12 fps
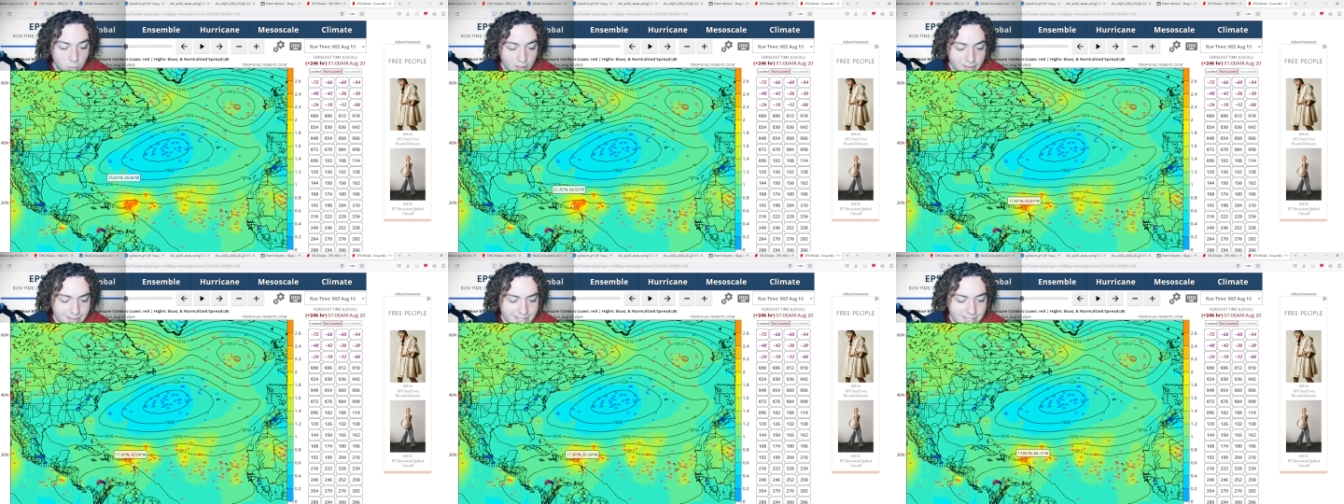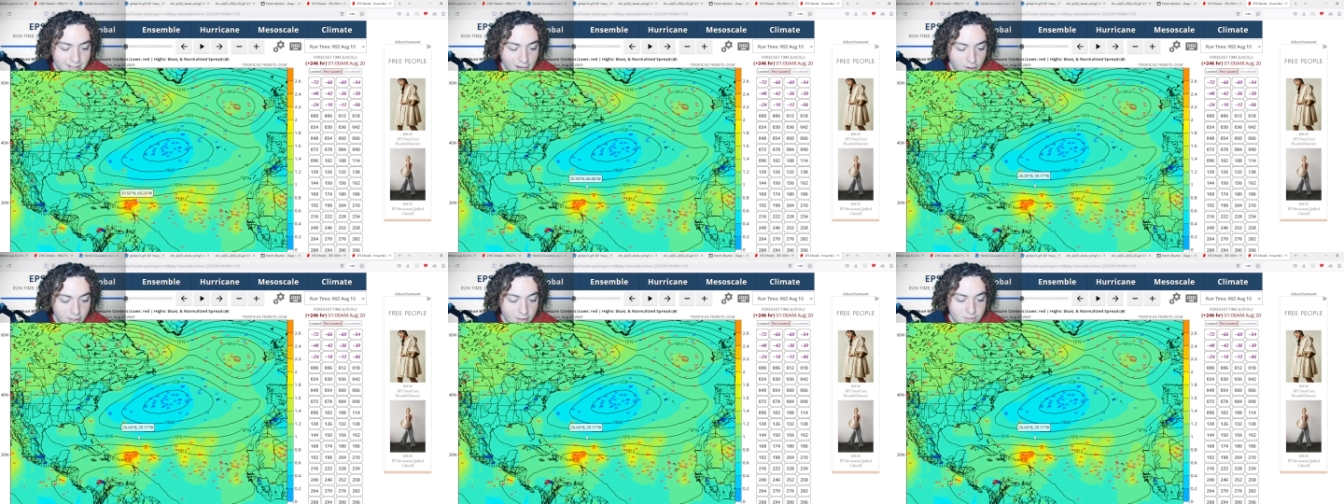One of these
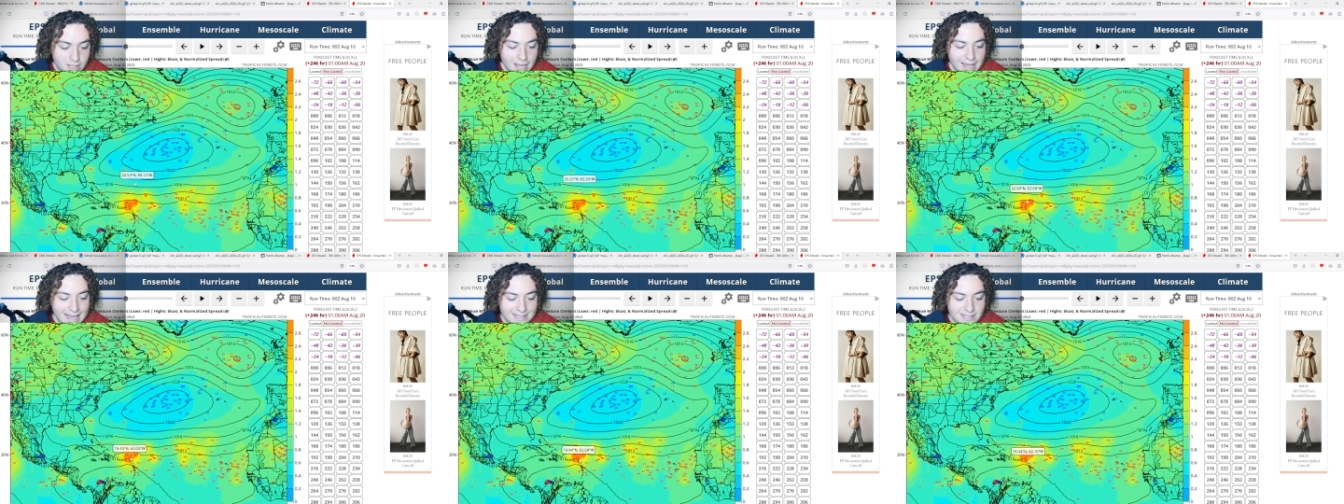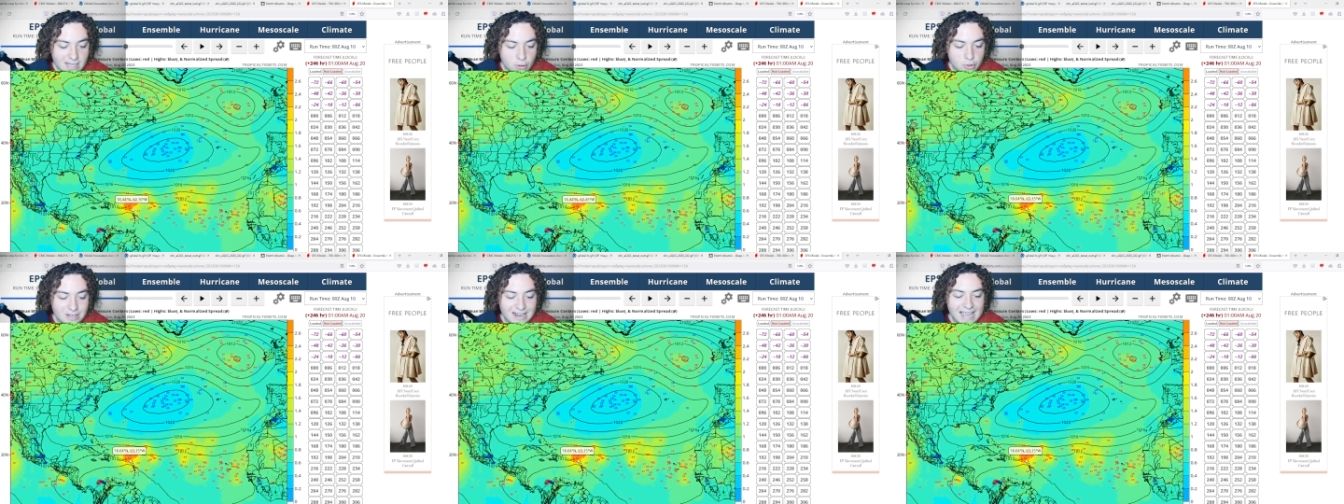scenarios has it
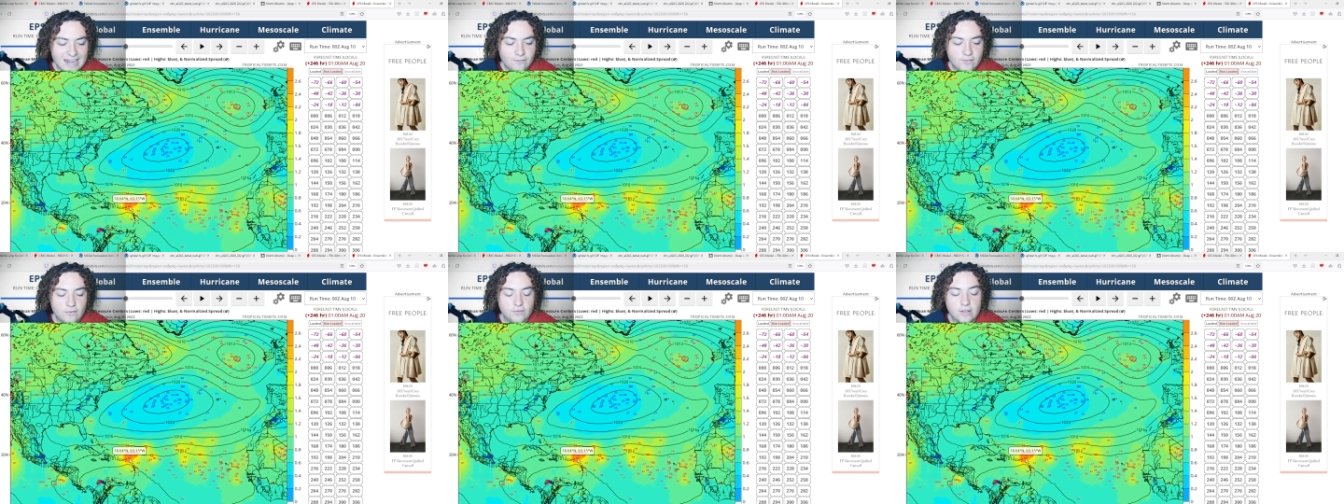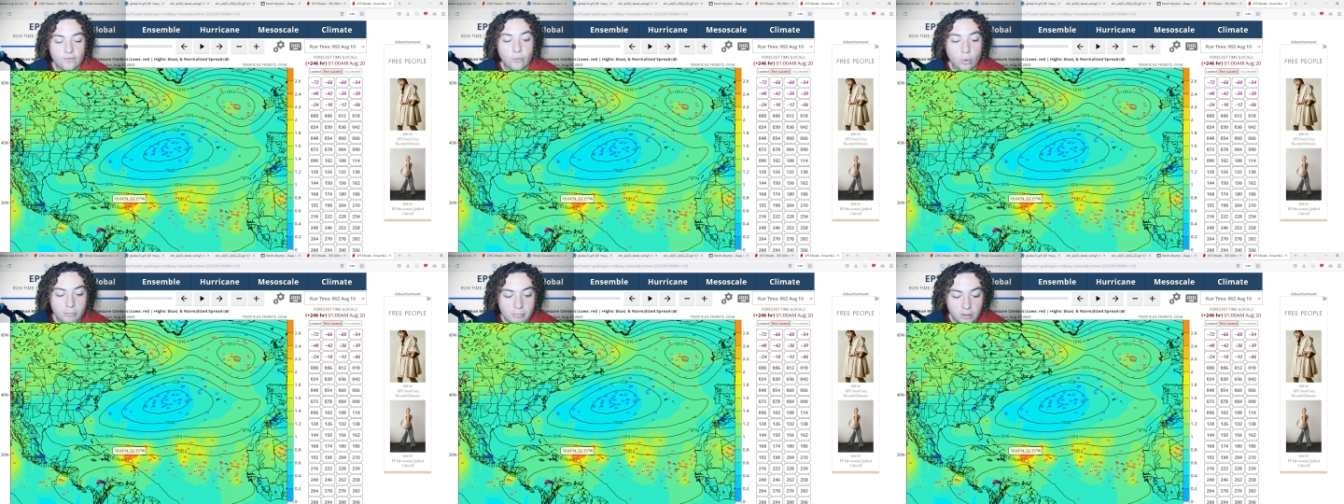down to
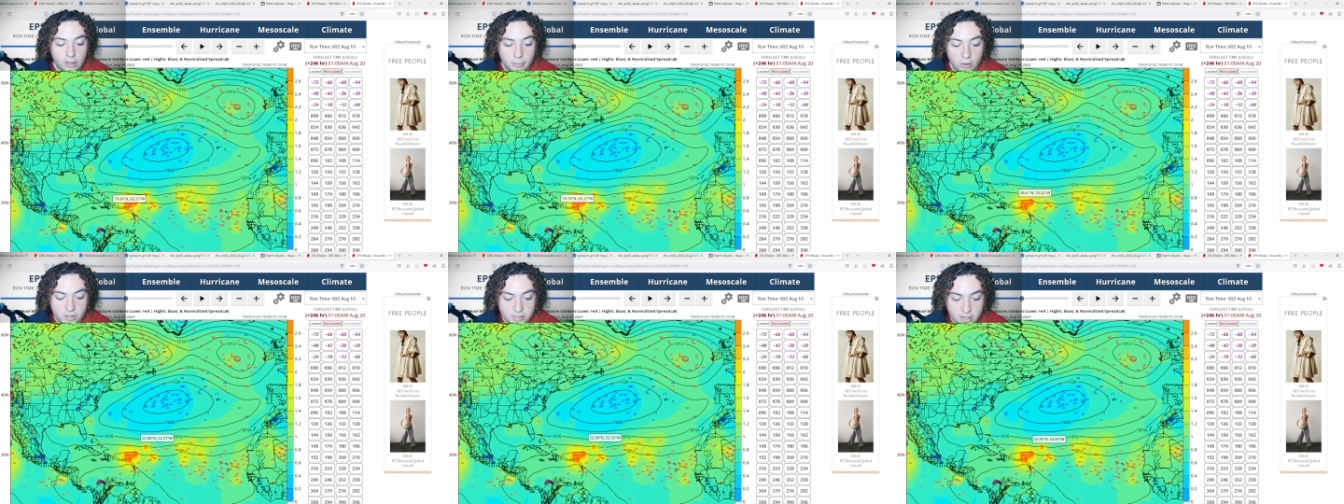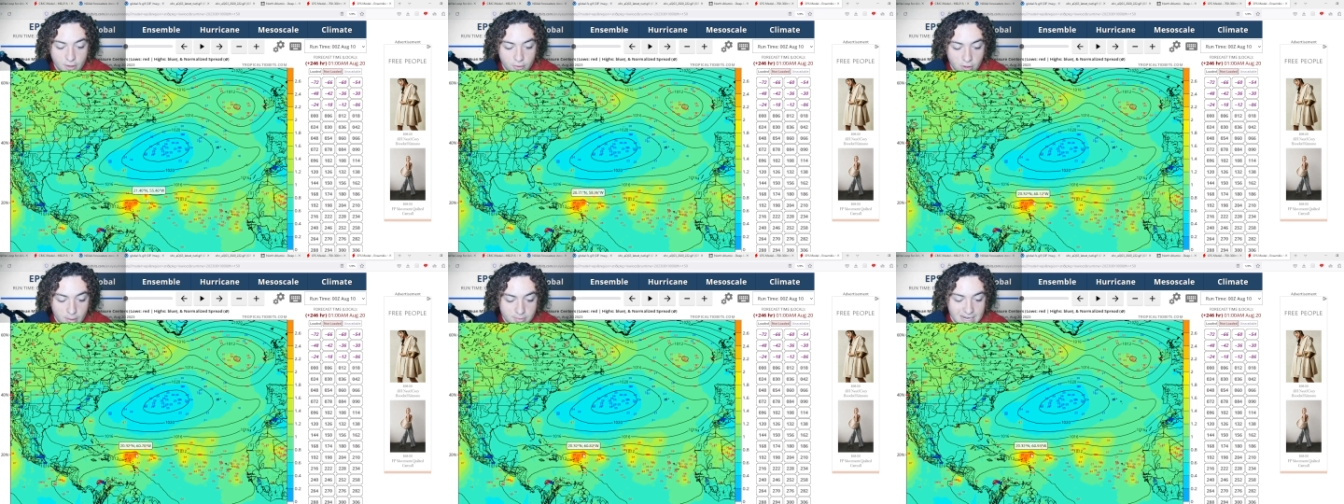954 millibars,
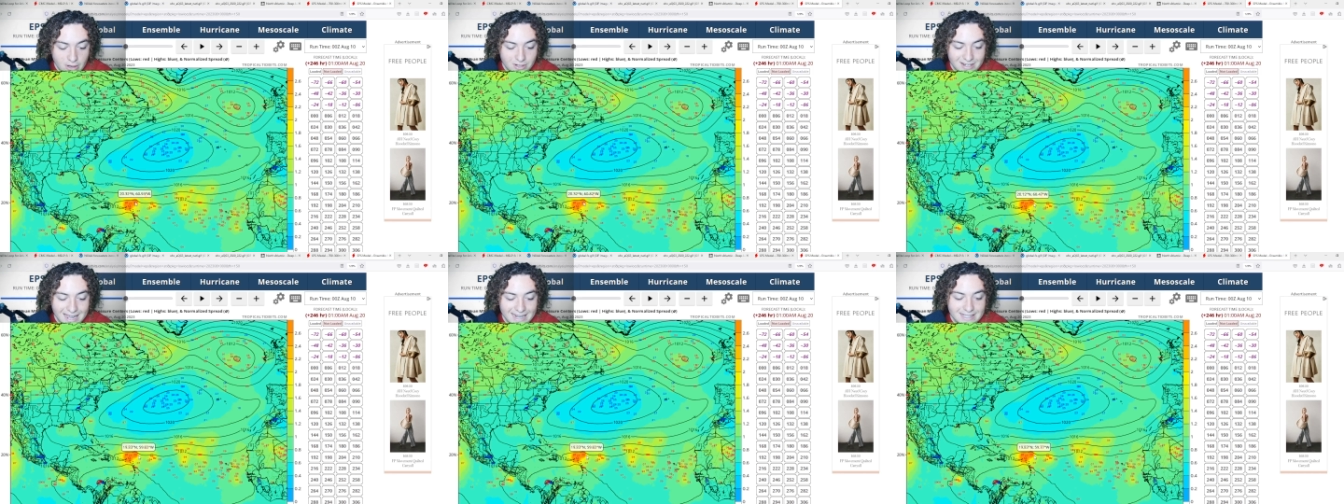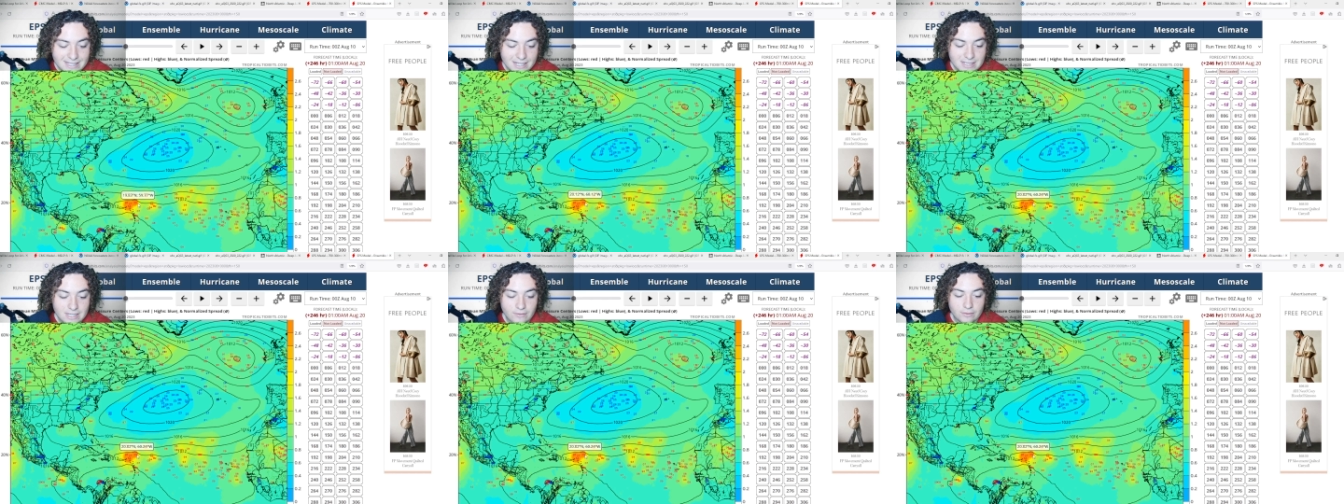another up down to
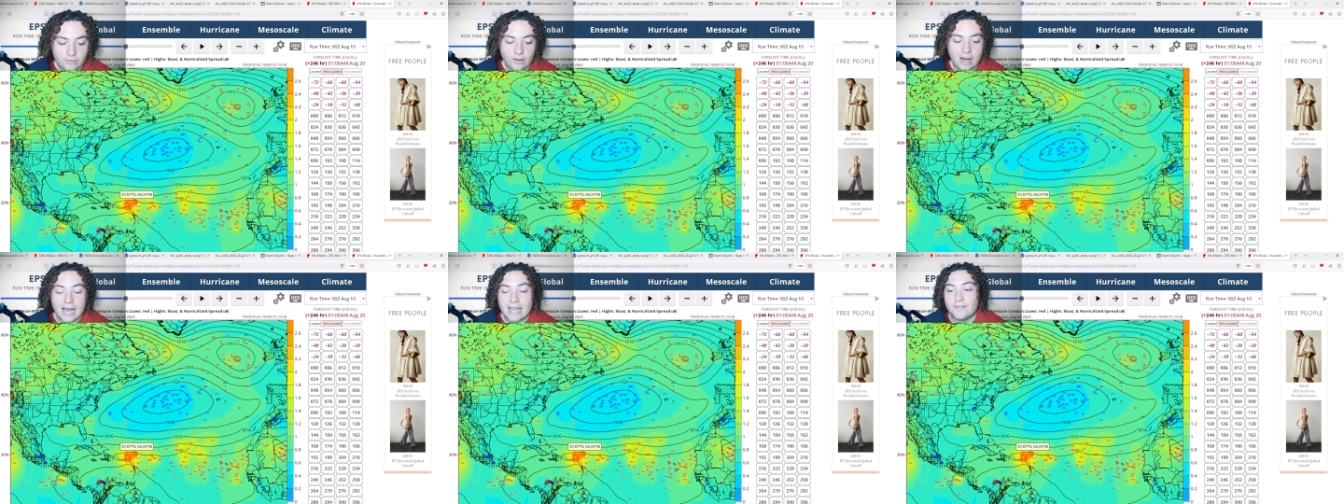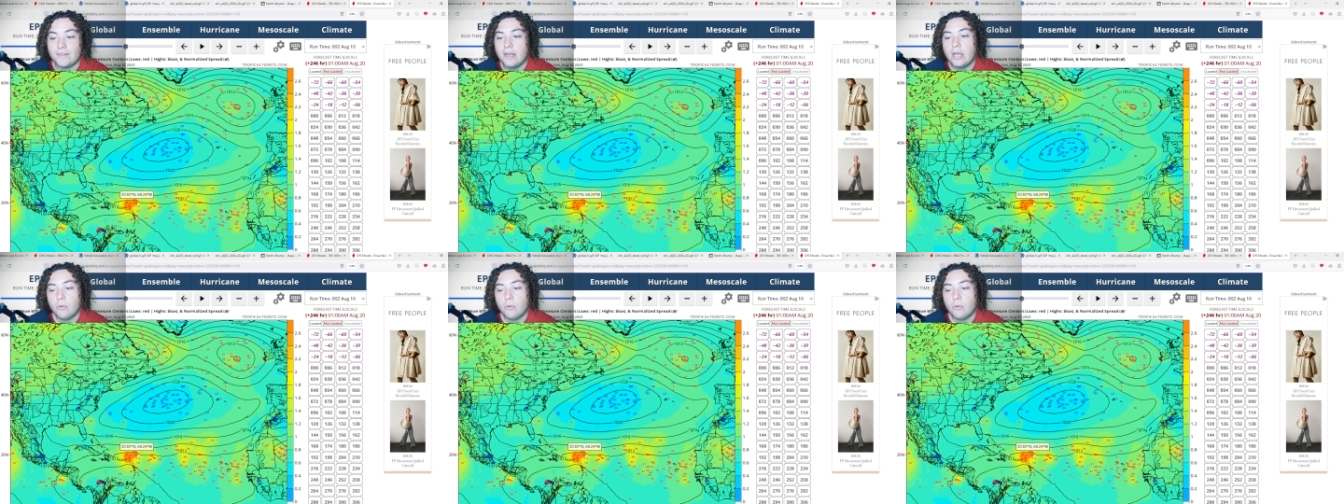965,